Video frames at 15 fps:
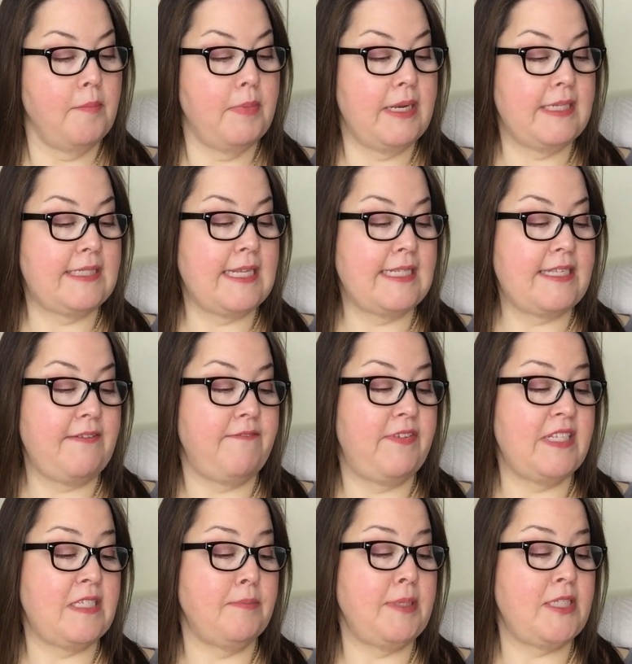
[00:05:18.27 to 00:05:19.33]
But it says it
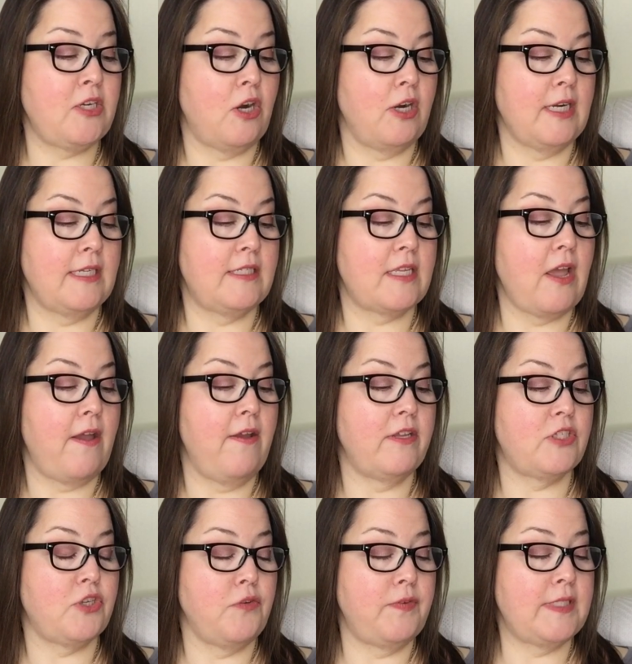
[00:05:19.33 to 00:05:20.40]
visibly targets
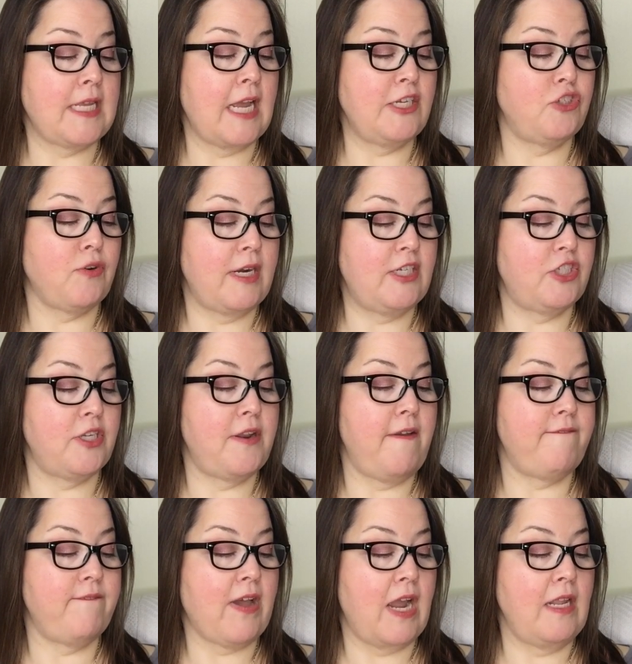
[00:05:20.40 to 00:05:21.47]
surface hydration,
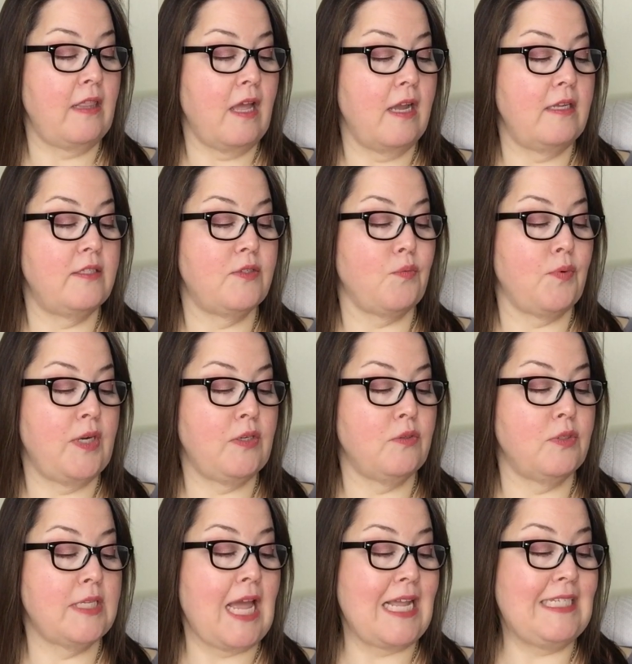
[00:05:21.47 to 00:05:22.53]
fine lines,
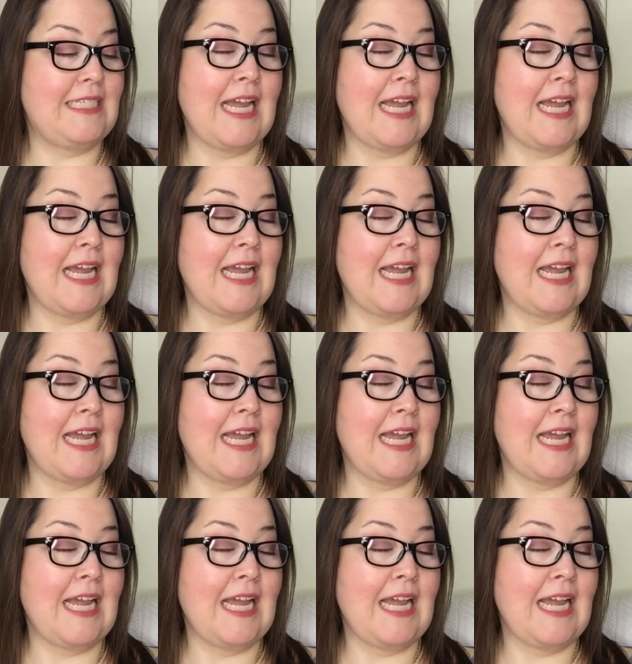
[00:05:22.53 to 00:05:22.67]
wrinkles,